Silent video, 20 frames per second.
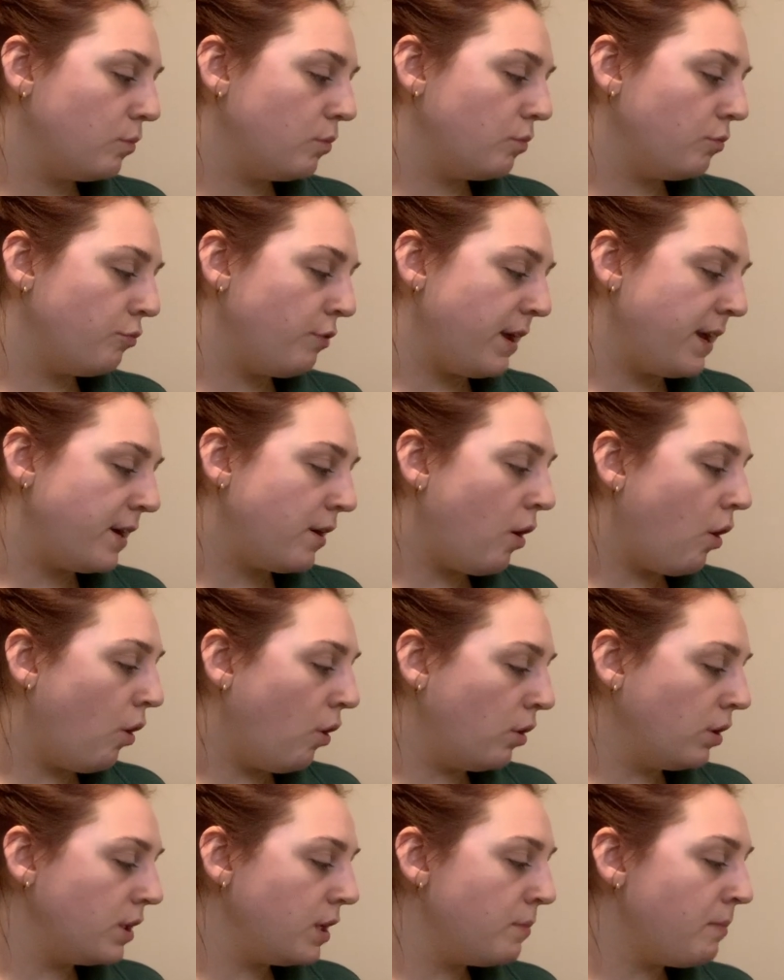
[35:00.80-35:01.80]

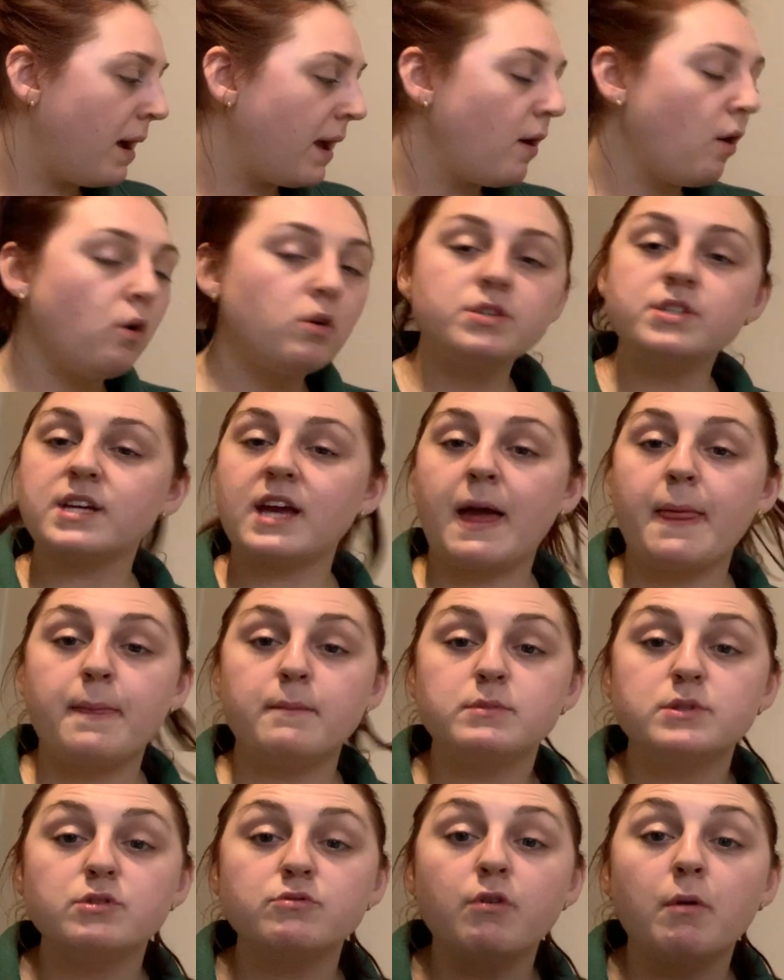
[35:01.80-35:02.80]
recall, you might also get
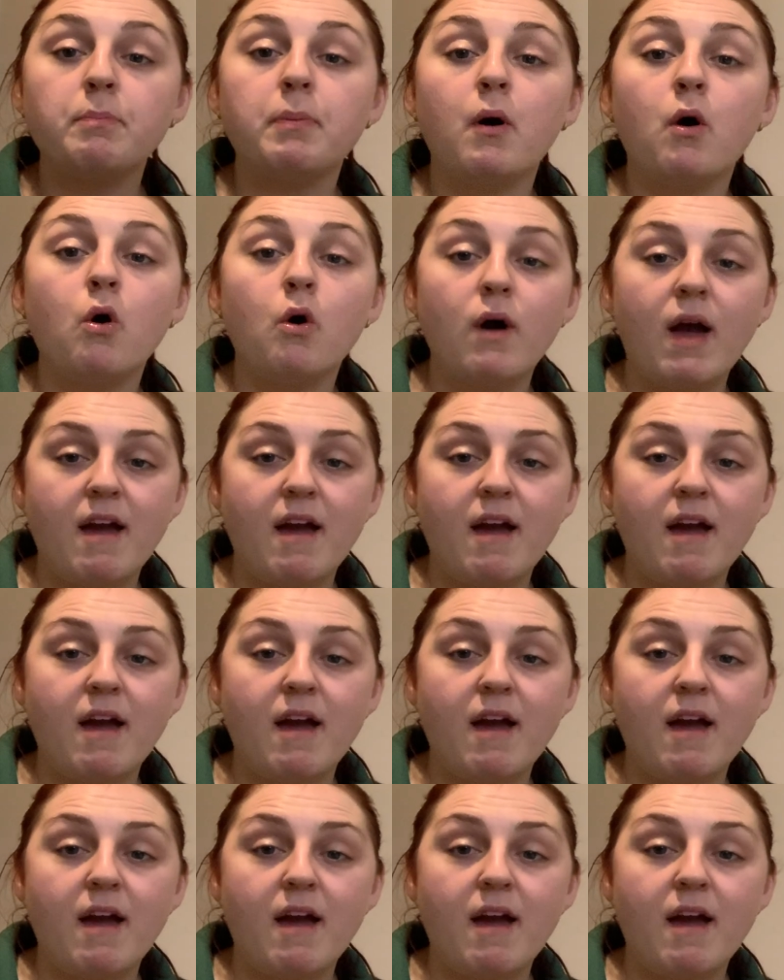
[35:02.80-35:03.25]
them to report